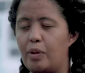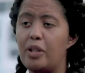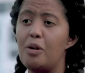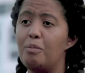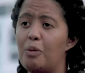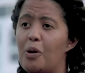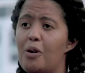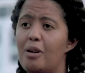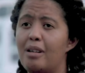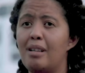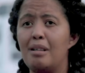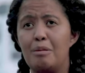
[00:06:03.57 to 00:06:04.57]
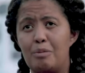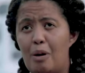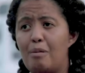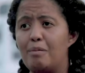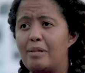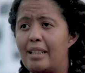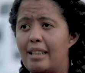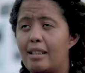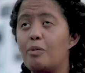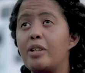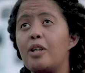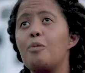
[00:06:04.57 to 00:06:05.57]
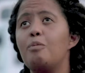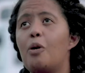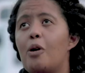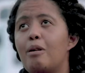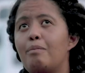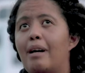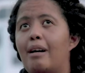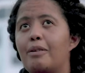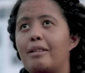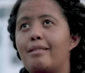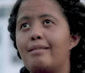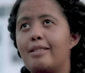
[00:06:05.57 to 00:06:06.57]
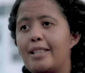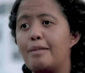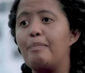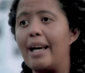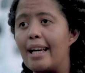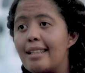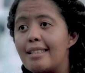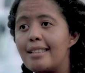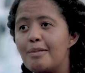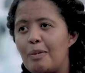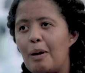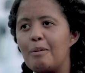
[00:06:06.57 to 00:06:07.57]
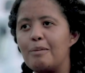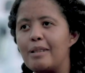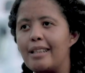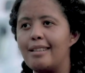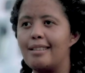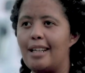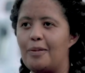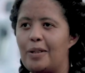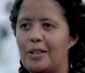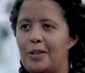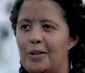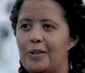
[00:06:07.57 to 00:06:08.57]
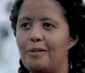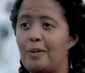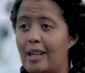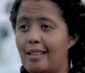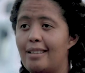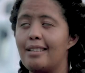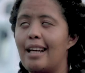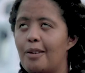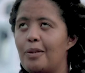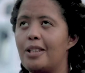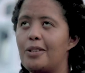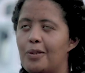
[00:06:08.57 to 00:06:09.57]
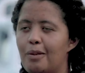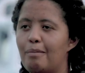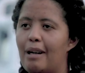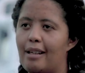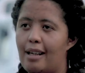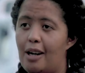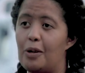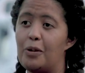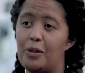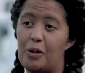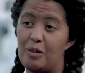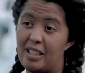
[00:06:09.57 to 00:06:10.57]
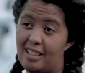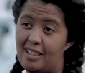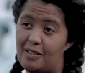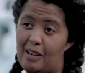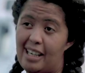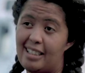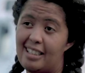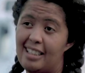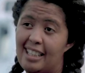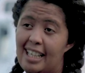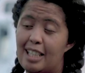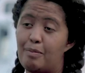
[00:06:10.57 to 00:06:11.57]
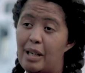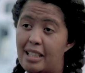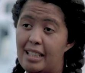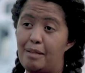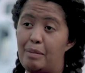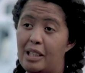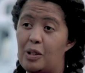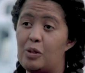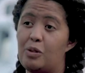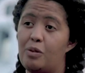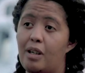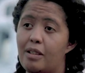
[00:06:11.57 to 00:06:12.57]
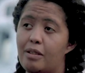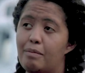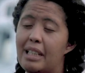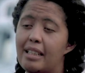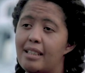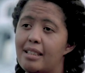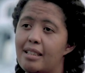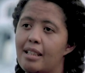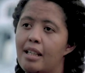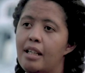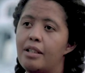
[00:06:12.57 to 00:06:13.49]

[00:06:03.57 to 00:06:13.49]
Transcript: We know more about space probably than we do about our own oceans, right? Especially below 200 meters.